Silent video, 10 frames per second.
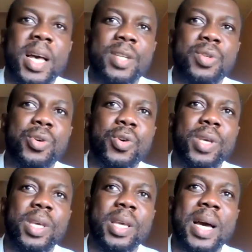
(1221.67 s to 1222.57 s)
And
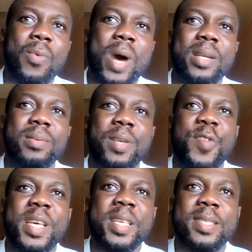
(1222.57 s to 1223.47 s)
so one, the
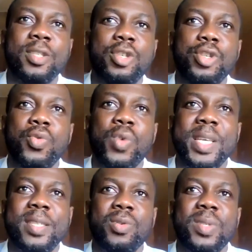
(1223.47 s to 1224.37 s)
first thing to do
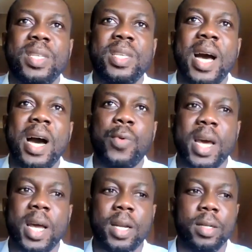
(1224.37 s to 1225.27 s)
is to see how we
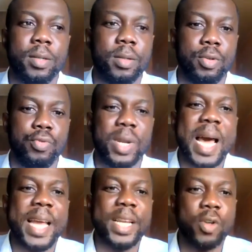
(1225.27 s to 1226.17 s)
can
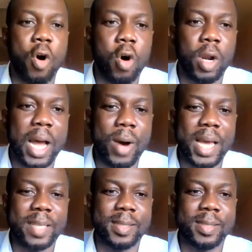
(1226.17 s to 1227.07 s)
unite all our
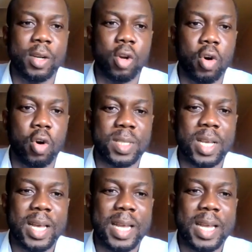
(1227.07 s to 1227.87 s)
existing laws